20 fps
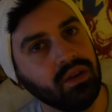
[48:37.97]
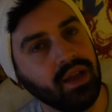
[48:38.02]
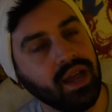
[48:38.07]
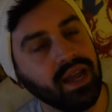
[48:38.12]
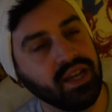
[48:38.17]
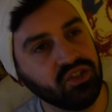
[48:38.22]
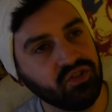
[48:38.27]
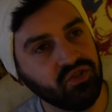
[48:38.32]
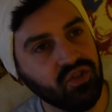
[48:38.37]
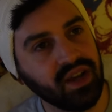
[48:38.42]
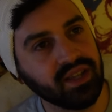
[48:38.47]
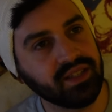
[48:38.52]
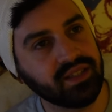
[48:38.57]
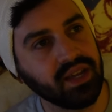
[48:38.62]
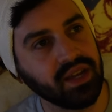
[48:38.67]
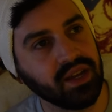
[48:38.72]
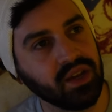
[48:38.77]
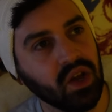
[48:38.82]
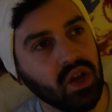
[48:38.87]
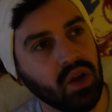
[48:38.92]

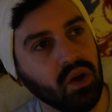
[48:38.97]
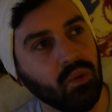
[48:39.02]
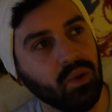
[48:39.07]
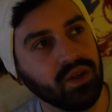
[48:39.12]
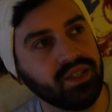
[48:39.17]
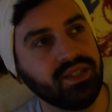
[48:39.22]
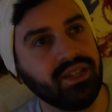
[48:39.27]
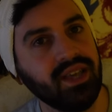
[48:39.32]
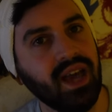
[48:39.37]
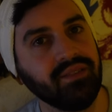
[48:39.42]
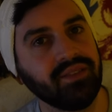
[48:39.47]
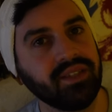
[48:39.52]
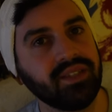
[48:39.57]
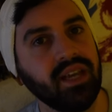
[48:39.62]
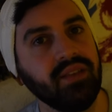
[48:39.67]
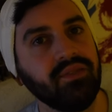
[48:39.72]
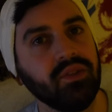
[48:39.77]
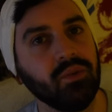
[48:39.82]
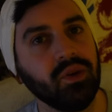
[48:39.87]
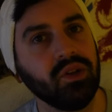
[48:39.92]
interesting. What does he have to
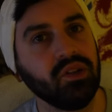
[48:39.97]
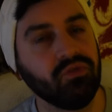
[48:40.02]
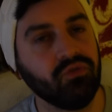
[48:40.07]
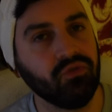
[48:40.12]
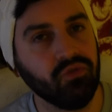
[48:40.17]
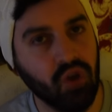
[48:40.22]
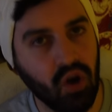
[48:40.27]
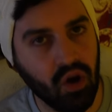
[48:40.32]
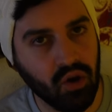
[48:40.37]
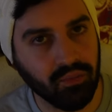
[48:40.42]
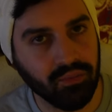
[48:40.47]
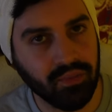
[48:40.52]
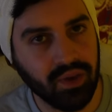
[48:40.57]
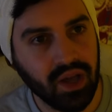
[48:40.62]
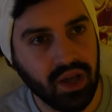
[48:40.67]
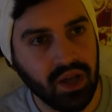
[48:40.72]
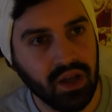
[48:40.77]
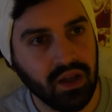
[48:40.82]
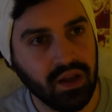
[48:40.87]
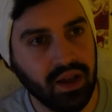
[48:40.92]
save the world from?
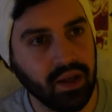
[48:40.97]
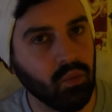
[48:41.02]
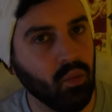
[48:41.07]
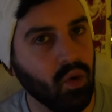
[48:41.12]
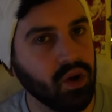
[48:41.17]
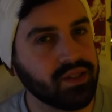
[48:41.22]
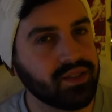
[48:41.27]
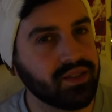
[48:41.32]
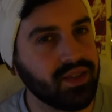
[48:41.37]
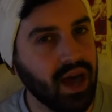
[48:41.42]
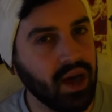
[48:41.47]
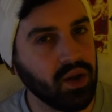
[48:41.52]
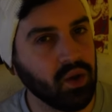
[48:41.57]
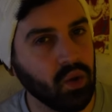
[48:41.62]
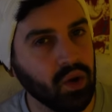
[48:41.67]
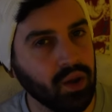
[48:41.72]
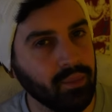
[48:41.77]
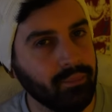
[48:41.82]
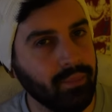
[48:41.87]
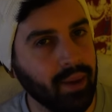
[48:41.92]
Like, what's that
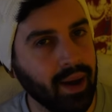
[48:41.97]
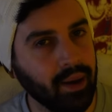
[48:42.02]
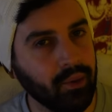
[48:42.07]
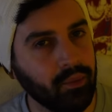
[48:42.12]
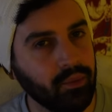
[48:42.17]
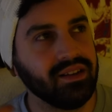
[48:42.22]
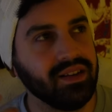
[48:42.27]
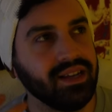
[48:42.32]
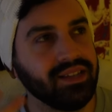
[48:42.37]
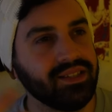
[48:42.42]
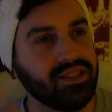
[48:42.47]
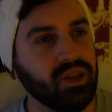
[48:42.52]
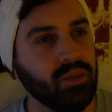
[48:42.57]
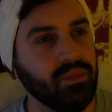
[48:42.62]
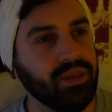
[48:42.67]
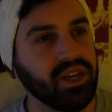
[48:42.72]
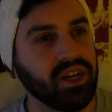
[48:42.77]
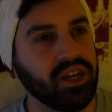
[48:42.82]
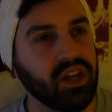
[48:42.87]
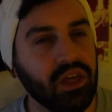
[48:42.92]
all about? Is
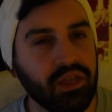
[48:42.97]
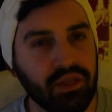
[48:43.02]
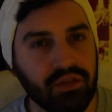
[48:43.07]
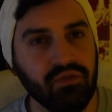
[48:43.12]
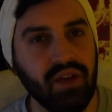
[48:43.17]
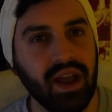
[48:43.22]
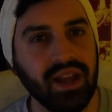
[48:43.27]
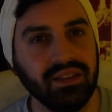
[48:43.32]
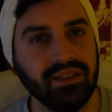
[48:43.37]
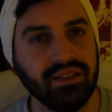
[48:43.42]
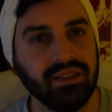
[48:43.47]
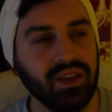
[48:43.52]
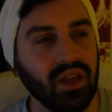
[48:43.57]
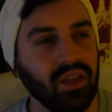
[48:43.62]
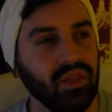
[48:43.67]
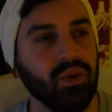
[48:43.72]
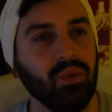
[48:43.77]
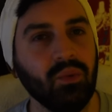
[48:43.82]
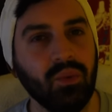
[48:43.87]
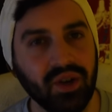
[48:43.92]
something going to threaten
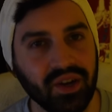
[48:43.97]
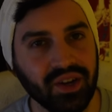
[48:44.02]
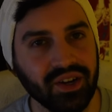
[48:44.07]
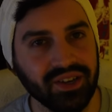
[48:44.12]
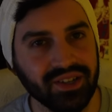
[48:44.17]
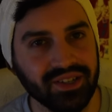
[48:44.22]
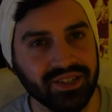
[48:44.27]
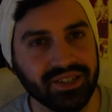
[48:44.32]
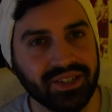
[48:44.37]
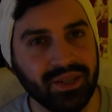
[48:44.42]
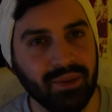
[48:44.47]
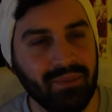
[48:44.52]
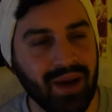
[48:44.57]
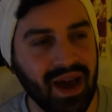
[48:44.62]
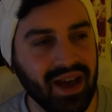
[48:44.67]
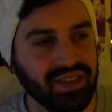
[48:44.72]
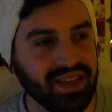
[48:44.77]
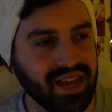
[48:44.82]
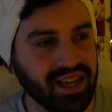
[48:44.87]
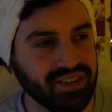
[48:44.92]
the world
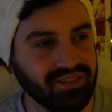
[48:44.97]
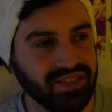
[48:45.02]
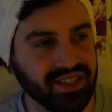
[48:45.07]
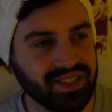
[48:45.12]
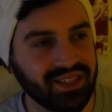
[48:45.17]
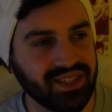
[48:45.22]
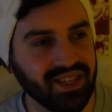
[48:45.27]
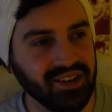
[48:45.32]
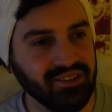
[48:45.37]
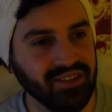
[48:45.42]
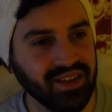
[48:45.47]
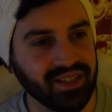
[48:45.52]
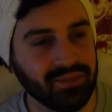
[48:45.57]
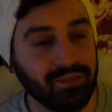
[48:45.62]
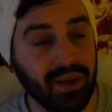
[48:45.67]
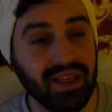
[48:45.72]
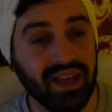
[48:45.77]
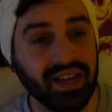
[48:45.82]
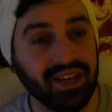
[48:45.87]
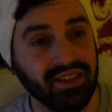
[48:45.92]
by the end of this series?
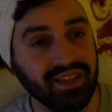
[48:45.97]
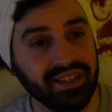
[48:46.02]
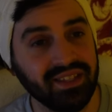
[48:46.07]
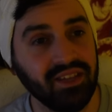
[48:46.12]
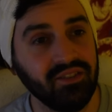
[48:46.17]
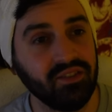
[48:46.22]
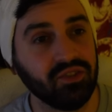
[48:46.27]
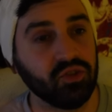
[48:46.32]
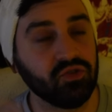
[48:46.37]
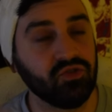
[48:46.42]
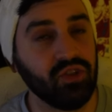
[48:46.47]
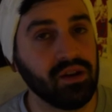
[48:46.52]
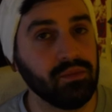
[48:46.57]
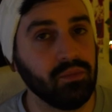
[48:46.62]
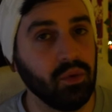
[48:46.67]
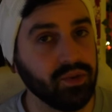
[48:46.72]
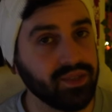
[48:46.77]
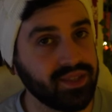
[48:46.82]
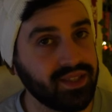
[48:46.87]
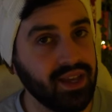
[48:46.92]
By the end of this series of Dragon
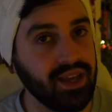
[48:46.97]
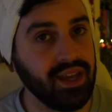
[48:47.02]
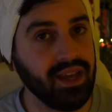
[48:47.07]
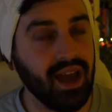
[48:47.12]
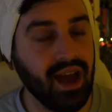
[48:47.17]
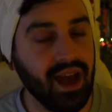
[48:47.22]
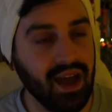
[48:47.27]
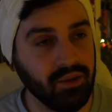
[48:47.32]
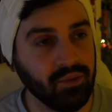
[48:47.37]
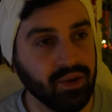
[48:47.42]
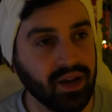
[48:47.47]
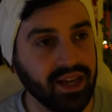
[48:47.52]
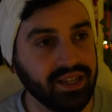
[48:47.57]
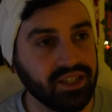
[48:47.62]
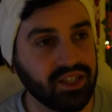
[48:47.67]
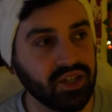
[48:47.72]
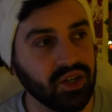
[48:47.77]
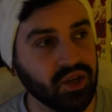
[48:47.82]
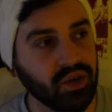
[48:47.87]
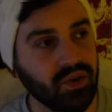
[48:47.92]
Ball Z, I would like
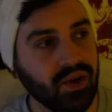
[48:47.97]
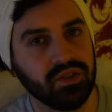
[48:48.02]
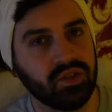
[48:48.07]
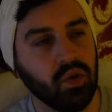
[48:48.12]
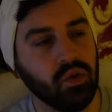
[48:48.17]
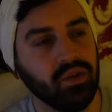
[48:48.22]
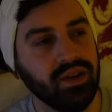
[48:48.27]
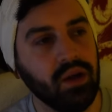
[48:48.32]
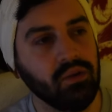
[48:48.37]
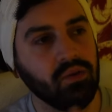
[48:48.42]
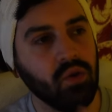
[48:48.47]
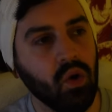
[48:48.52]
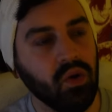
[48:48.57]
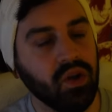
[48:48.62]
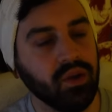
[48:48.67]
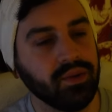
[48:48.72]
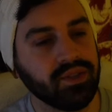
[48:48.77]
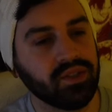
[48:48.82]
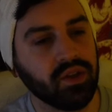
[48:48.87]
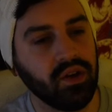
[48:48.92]
to know. So now
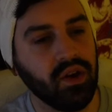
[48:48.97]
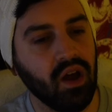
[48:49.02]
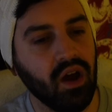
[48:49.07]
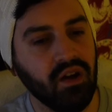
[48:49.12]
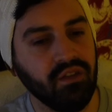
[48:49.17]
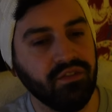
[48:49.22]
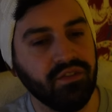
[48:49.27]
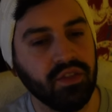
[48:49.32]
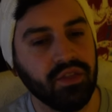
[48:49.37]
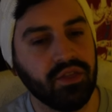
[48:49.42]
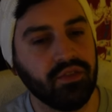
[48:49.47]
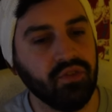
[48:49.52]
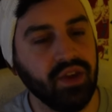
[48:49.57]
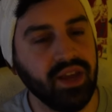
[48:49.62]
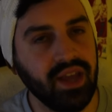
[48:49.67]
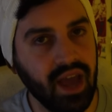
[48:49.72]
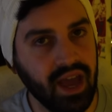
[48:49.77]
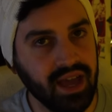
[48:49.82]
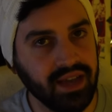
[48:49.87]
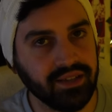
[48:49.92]
Goku has gone off, three
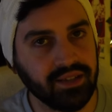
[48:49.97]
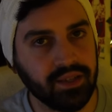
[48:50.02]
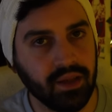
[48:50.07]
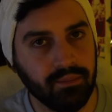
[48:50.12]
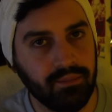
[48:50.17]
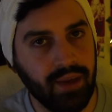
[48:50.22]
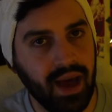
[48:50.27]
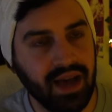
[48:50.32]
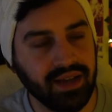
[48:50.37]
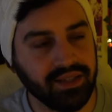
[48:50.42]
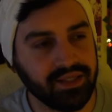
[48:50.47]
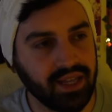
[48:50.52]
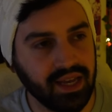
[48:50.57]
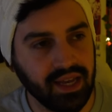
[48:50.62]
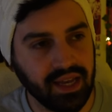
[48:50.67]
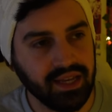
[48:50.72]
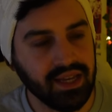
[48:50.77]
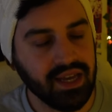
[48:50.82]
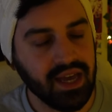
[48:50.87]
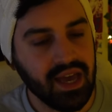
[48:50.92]
years
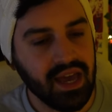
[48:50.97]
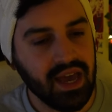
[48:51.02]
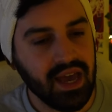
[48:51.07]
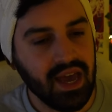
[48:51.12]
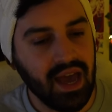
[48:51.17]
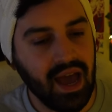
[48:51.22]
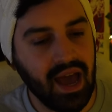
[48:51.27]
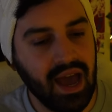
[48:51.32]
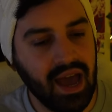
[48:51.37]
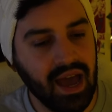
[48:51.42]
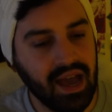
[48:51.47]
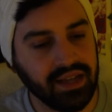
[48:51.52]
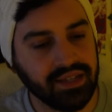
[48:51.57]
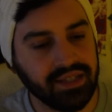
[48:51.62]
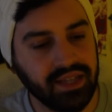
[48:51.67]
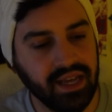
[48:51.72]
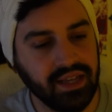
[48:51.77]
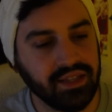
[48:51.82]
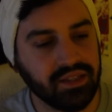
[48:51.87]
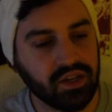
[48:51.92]
passing, and
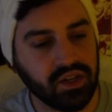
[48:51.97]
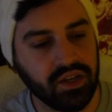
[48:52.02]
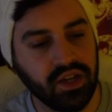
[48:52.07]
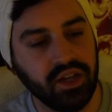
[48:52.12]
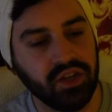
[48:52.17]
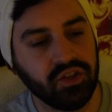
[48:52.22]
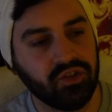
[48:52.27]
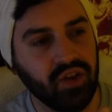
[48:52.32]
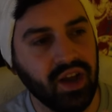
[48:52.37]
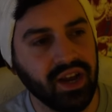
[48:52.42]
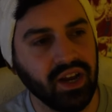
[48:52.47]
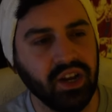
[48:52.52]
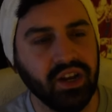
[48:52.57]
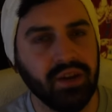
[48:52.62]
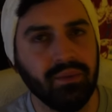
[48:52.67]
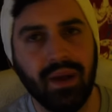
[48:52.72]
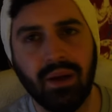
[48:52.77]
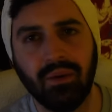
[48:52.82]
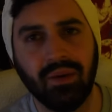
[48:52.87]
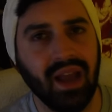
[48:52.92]
he's going to try and learn
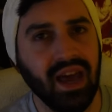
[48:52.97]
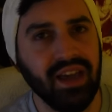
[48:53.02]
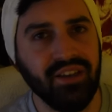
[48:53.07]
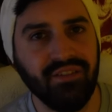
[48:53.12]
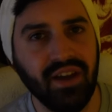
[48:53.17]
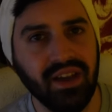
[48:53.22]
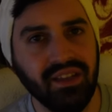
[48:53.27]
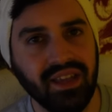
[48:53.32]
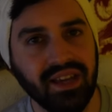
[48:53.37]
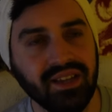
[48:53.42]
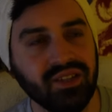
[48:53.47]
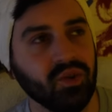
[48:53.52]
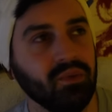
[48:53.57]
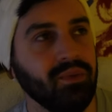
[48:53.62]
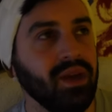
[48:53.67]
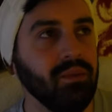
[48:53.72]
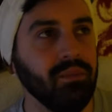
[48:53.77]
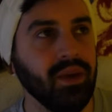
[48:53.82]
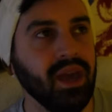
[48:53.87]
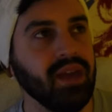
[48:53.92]
about life, I think. So
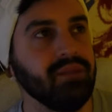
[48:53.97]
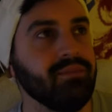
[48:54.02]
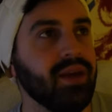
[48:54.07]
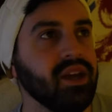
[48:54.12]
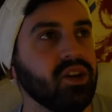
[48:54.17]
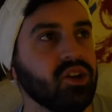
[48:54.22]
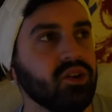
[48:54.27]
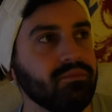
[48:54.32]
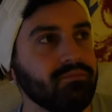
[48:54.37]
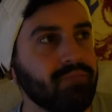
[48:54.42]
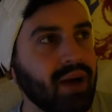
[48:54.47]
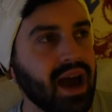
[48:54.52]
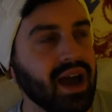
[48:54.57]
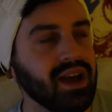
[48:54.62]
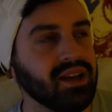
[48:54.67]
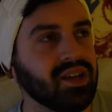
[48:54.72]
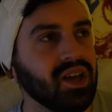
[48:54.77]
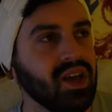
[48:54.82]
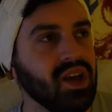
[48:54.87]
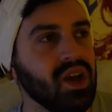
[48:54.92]
maybe he might come
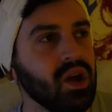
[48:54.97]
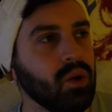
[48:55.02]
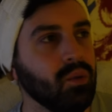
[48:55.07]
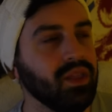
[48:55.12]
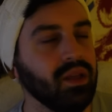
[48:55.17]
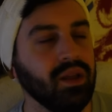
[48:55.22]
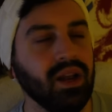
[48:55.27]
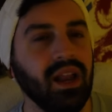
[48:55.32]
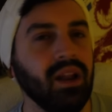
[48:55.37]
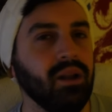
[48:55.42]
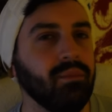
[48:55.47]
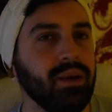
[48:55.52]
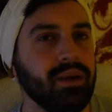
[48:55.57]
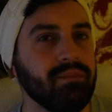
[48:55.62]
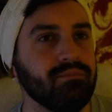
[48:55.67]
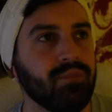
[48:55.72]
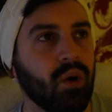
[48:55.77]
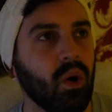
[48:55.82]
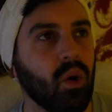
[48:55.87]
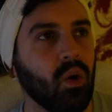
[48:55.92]
back with a little
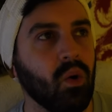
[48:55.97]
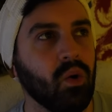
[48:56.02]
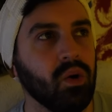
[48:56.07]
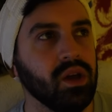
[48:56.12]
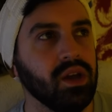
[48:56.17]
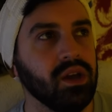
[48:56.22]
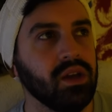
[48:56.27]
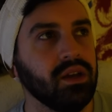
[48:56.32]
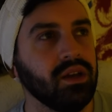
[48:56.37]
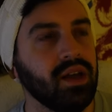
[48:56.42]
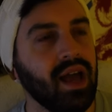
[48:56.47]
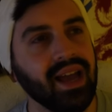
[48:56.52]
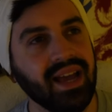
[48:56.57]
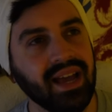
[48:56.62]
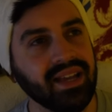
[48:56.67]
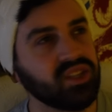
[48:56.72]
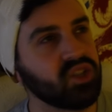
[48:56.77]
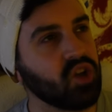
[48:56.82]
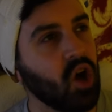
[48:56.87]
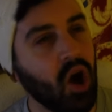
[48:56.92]
bit more, I
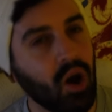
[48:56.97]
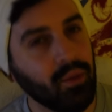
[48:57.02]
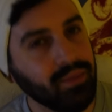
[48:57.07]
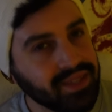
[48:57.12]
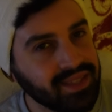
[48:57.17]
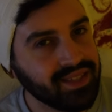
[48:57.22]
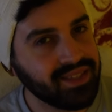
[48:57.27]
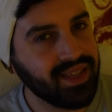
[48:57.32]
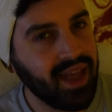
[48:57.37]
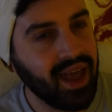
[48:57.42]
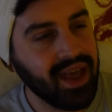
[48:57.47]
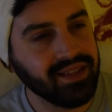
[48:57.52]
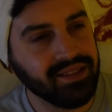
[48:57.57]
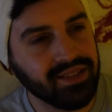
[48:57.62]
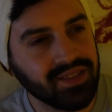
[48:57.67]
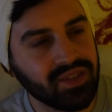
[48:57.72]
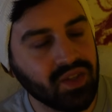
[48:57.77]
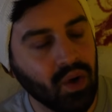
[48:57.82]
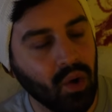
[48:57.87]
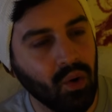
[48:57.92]
guess, common
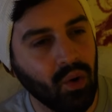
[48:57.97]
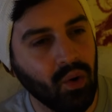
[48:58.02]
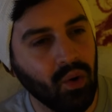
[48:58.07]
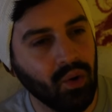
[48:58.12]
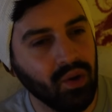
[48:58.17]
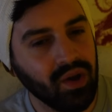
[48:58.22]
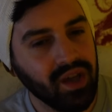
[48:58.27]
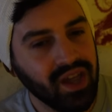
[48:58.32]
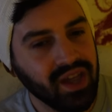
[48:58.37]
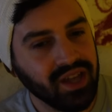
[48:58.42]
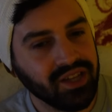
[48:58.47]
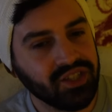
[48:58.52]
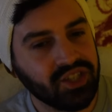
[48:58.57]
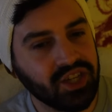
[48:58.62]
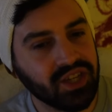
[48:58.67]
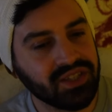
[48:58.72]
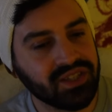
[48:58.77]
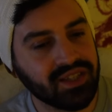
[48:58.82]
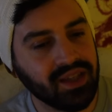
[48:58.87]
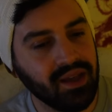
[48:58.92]
sense or
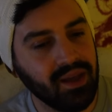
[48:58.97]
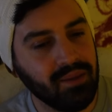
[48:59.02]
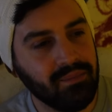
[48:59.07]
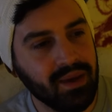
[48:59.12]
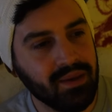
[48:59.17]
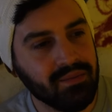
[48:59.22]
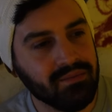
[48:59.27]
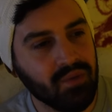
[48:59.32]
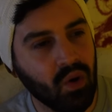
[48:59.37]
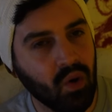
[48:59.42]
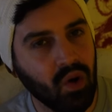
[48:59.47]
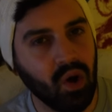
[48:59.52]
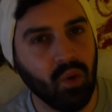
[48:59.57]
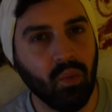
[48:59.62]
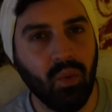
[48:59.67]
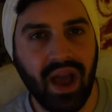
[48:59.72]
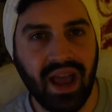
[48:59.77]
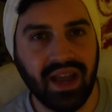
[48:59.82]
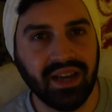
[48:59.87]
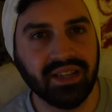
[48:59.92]
just a bit more
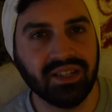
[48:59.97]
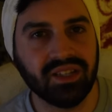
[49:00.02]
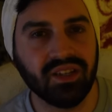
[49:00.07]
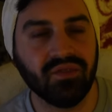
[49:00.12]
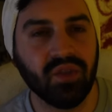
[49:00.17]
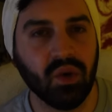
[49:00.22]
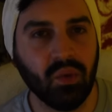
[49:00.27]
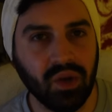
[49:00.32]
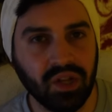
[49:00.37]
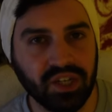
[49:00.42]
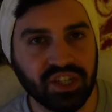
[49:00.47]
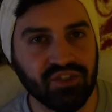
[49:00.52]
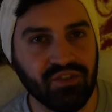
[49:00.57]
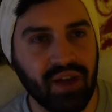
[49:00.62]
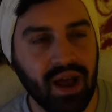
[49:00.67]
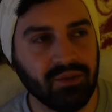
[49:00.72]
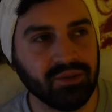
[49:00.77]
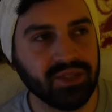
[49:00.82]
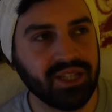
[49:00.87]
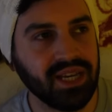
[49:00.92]
awareness of the world around